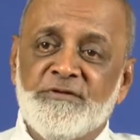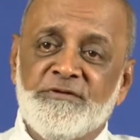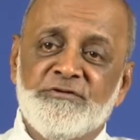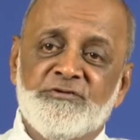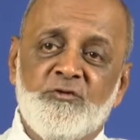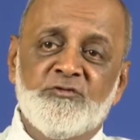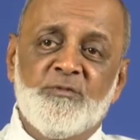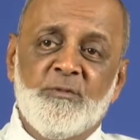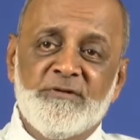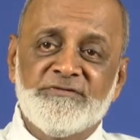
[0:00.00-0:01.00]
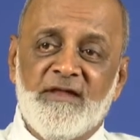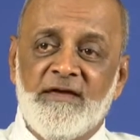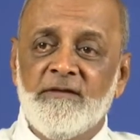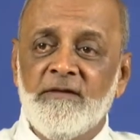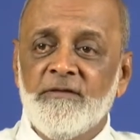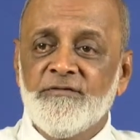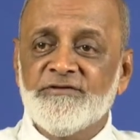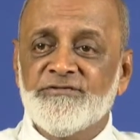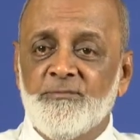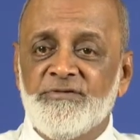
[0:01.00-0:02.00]
say this newspaper is right, the
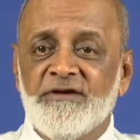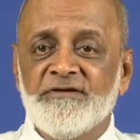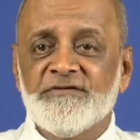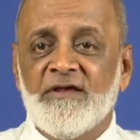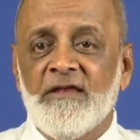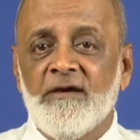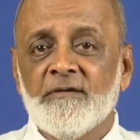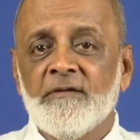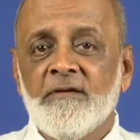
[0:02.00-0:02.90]
subject is clear.